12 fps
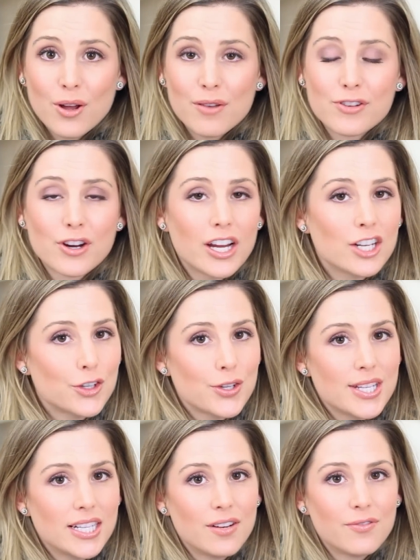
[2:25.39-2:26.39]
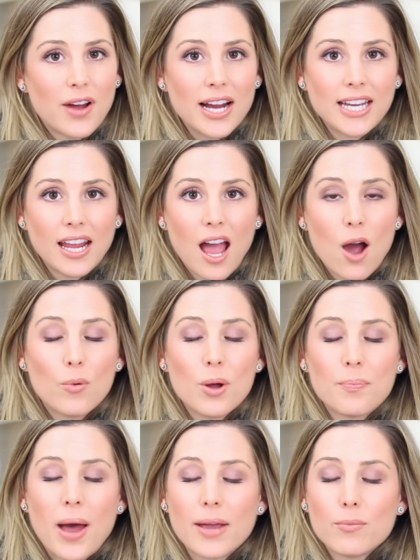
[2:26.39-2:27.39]
If you're interested in finding out
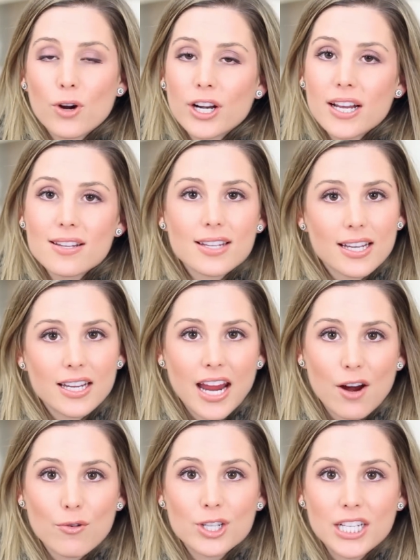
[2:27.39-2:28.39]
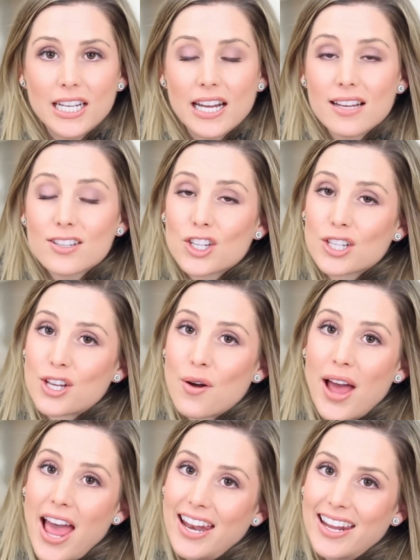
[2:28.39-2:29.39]
what my morning skincare routine is, just
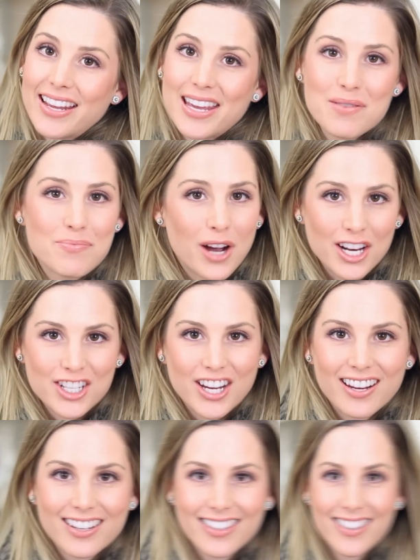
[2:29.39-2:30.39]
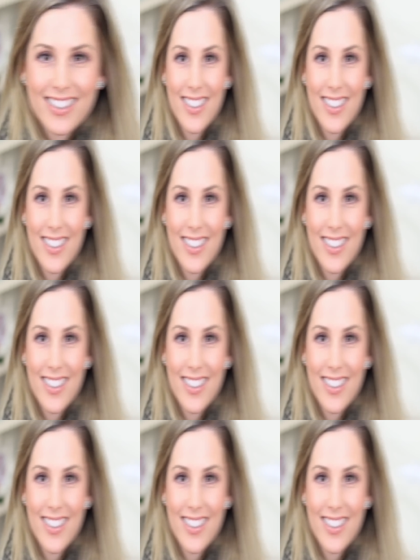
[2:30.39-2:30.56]
go ahead and keep watching.